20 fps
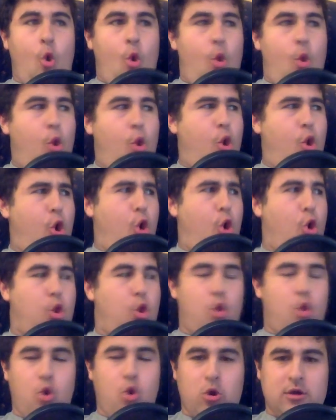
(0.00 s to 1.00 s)

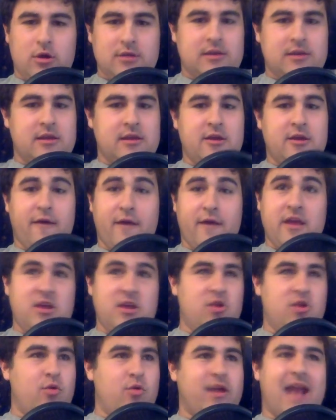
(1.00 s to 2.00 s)
woo!
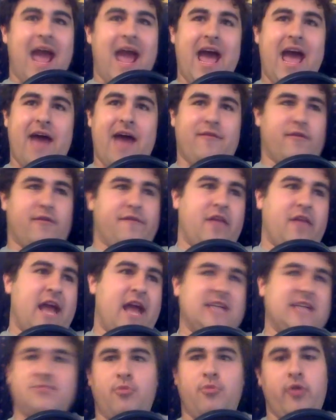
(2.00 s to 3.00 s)
You can have your
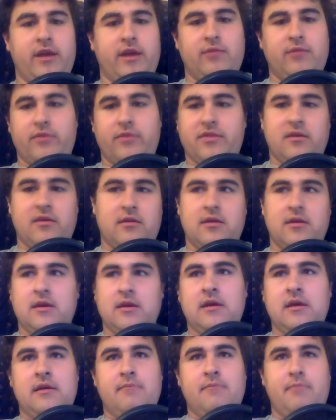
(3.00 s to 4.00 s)
Flashpoint with the
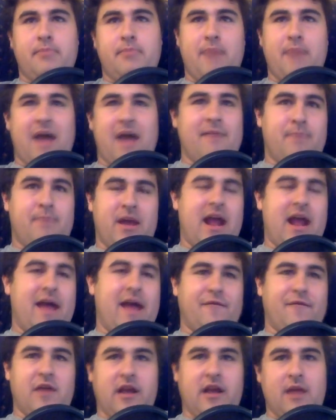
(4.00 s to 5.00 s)
Ben
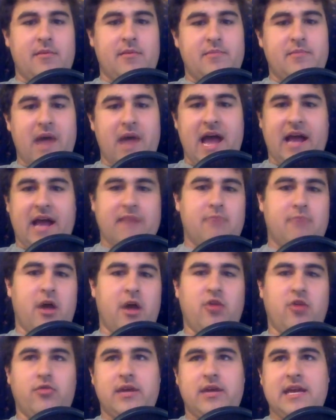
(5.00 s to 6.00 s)
Affleck coming back and
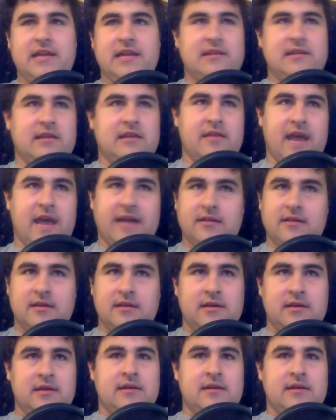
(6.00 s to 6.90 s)
Michael Keaton and that,